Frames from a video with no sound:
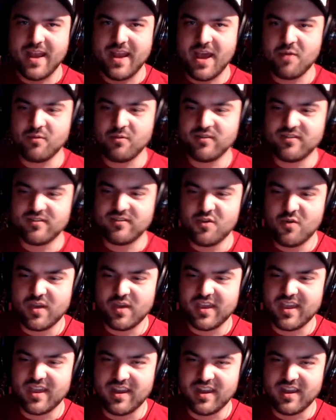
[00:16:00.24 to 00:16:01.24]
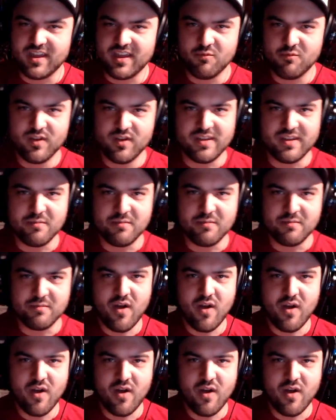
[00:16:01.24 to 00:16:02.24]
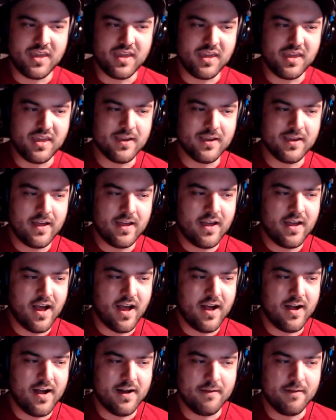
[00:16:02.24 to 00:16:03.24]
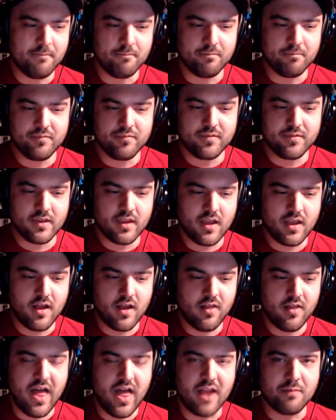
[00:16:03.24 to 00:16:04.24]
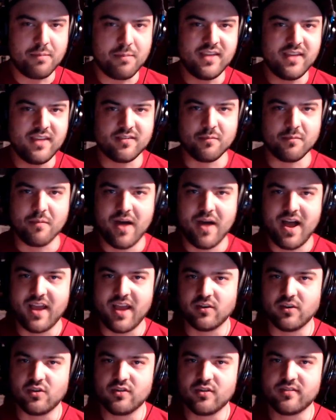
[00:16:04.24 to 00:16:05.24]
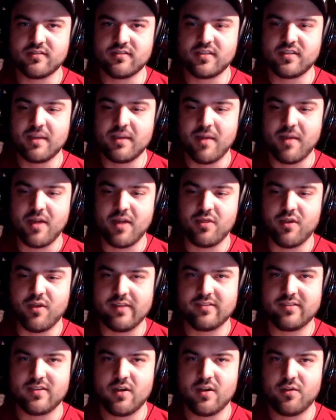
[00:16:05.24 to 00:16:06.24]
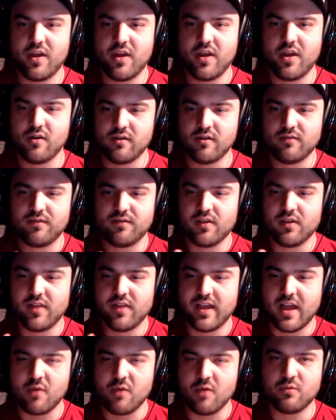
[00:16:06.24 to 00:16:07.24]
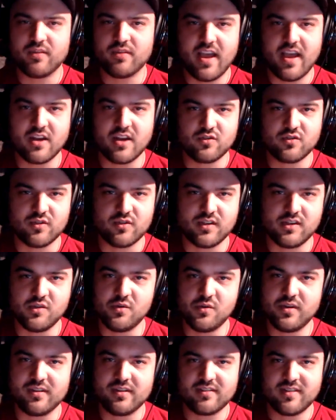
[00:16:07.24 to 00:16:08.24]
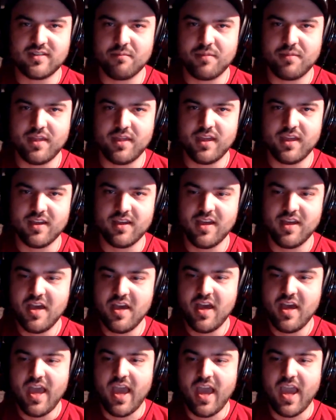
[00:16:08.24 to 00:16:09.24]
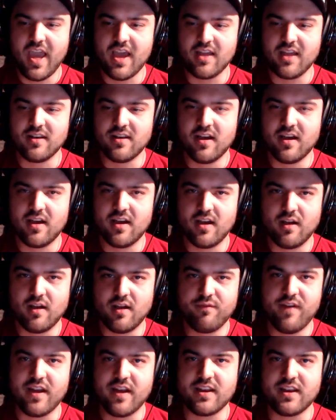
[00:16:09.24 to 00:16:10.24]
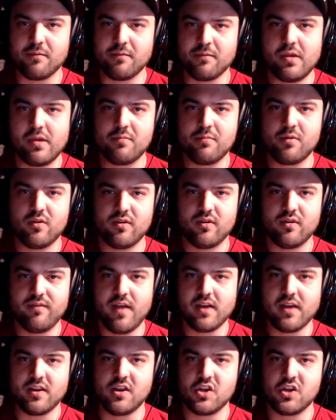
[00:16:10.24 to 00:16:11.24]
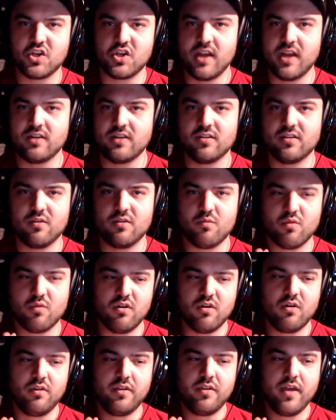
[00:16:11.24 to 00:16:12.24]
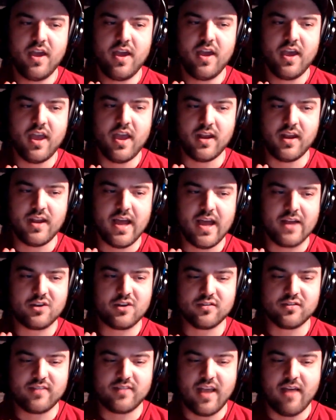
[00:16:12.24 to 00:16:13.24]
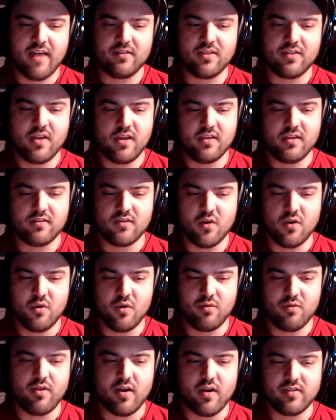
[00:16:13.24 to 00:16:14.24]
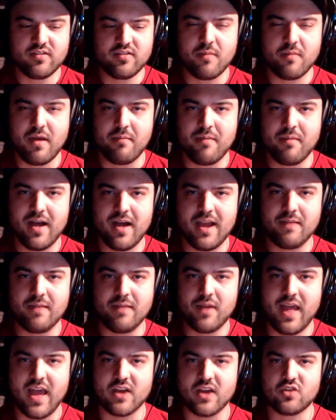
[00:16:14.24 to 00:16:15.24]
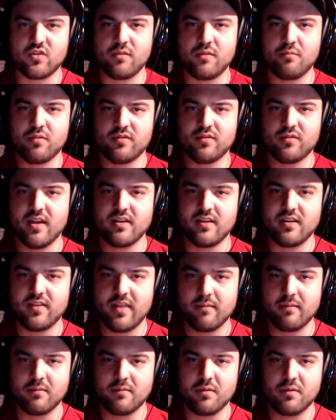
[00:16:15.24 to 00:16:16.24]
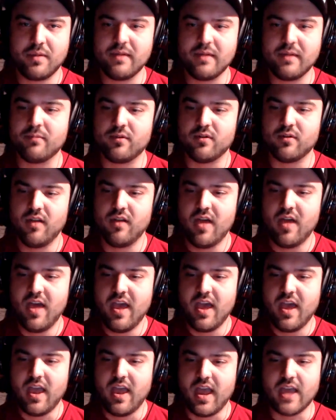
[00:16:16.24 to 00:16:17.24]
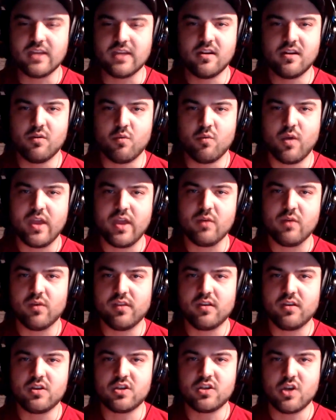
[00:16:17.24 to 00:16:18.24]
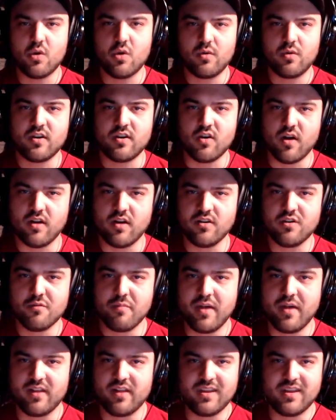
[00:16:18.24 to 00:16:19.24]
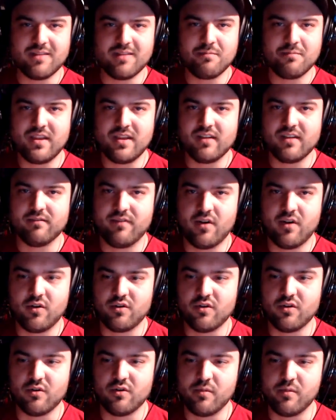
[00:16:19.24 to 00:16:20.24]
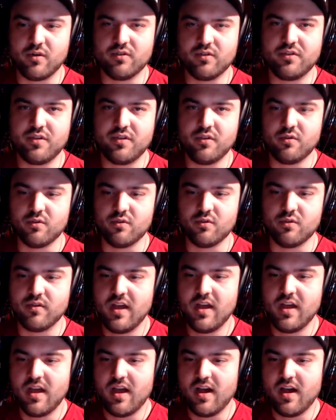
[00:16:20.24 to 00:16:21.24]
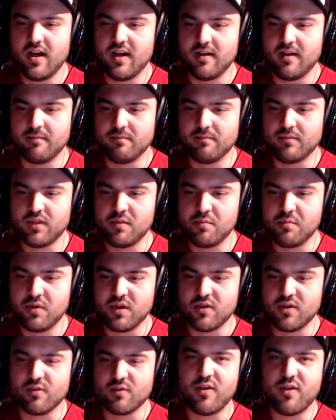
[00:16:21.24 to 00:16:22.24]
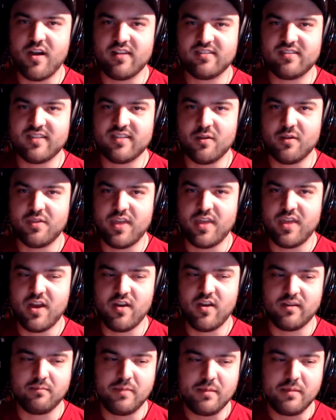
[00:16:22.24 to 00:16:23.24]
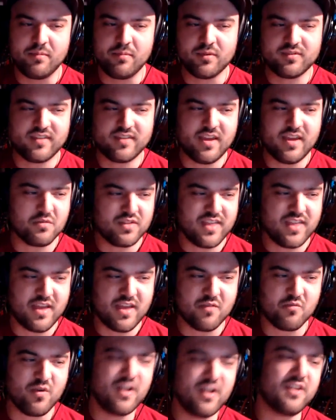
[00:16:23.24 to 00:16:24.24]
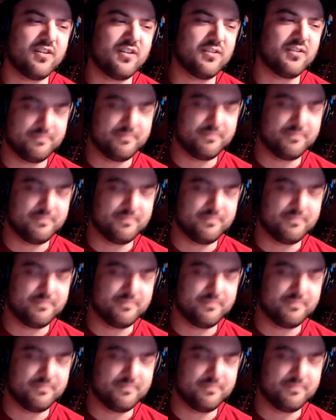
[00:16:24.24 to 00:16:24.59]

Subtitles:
I was doing it, it really brought me a lot of peace of mind just to get my thoughts out there and to feel like I was actually doing something and affecting people and affecting change in the world, and not just having these own thoughts in my mind, but actually presenting them to people, and in a way really showing your underbelly and being vulnerable too. You put your thoughts out there and people say what they will,